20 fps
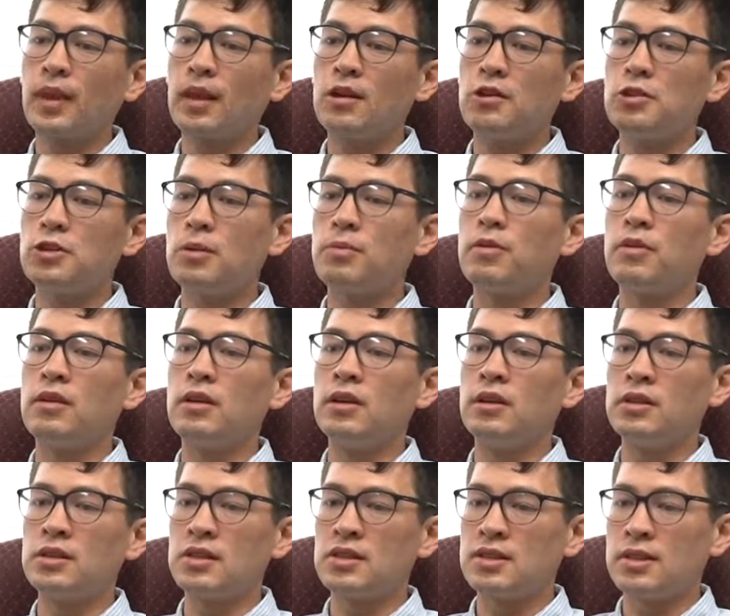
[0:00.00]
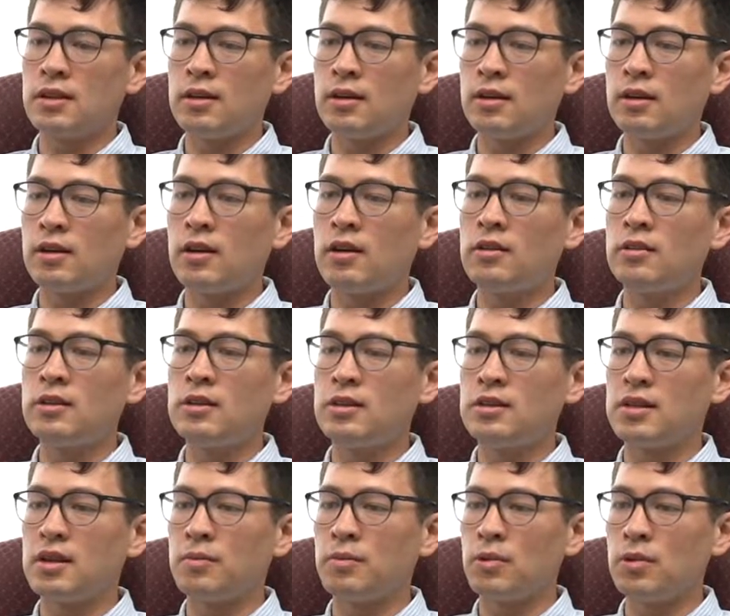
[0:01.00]
Shepherd of the Hills extended a call in
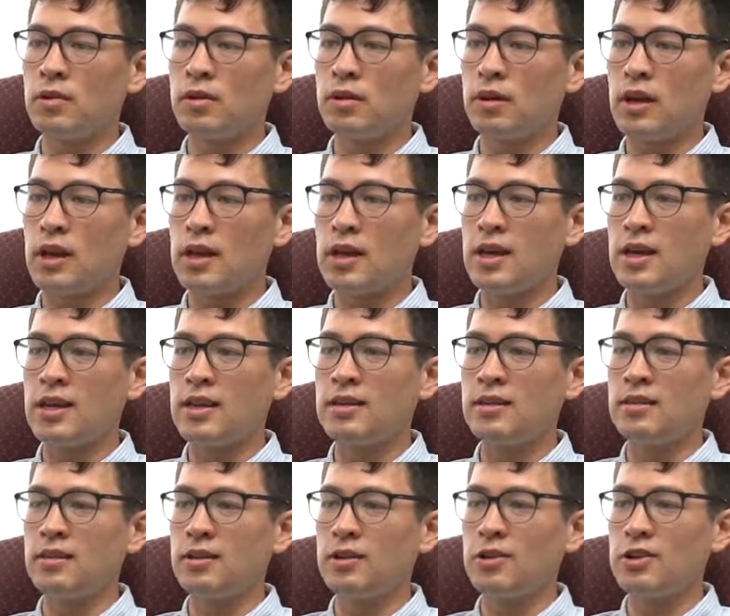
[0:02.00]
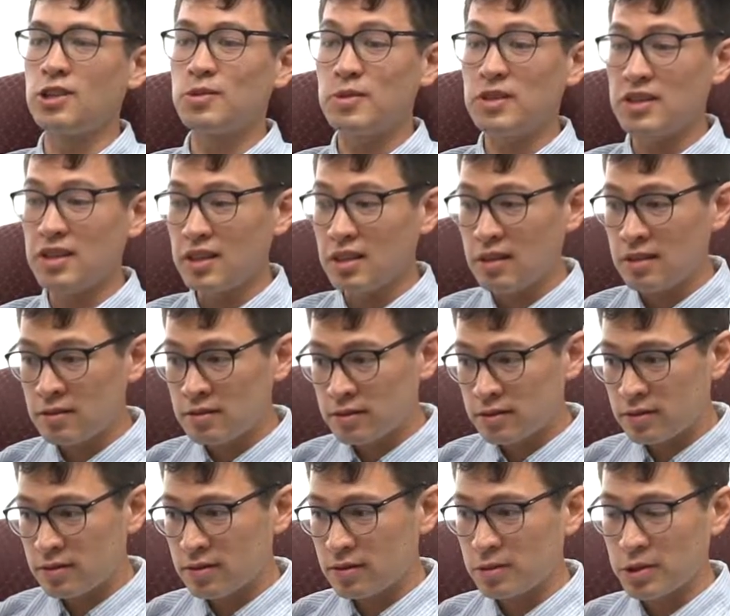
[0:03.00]
December, and Christmas
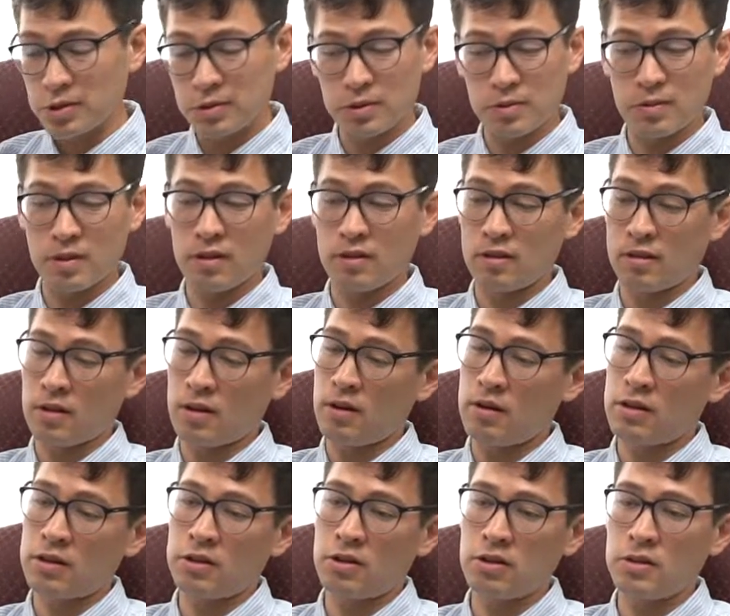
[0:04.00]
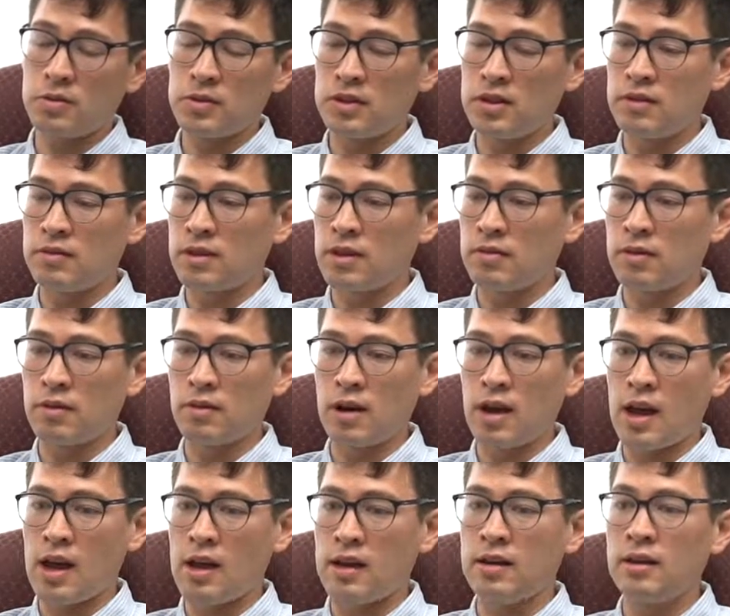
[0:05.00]
Eve, which was one of the hardest Christmas Eves I've ever
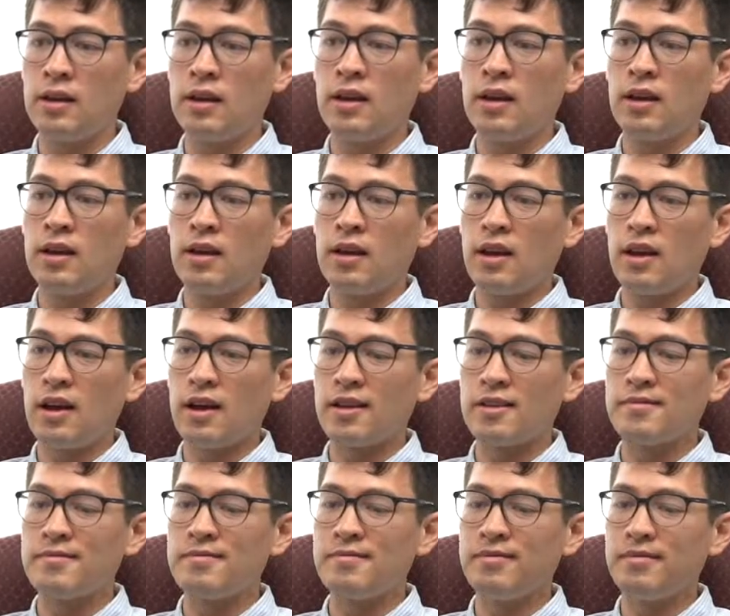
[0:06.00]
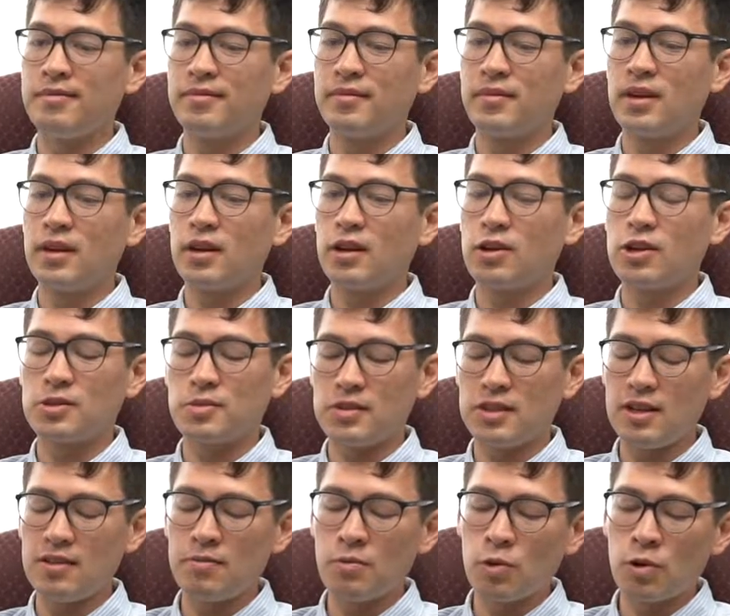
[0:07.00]
had, Christmas
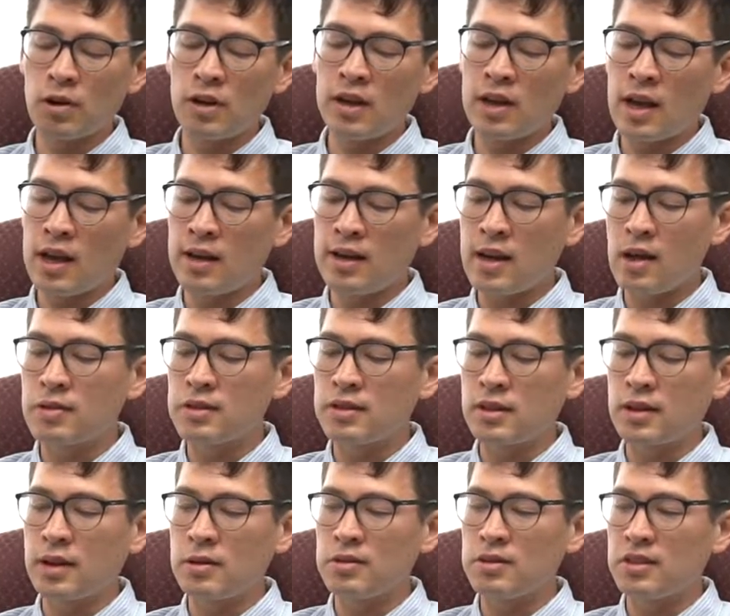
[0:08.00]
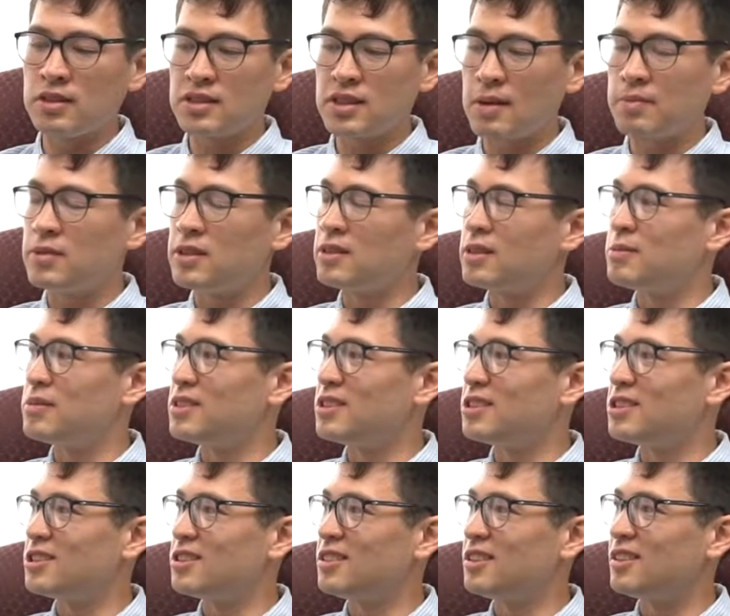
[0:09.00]
Eve morning, I announced that I was accepting the
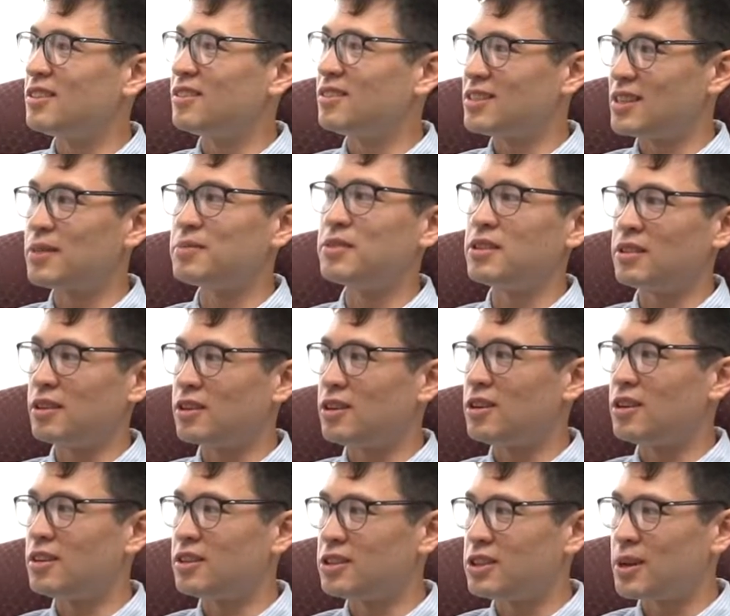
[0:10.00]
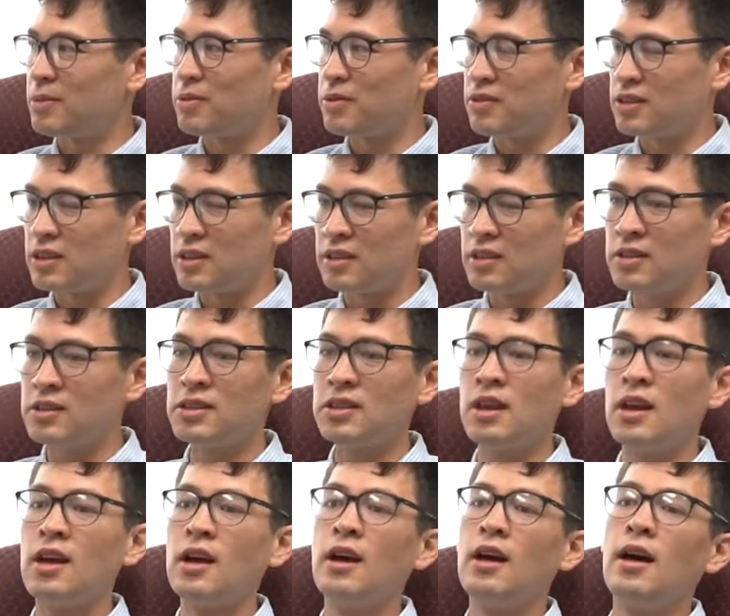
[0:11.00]
position at accepting the call to Shepherd of the Hills.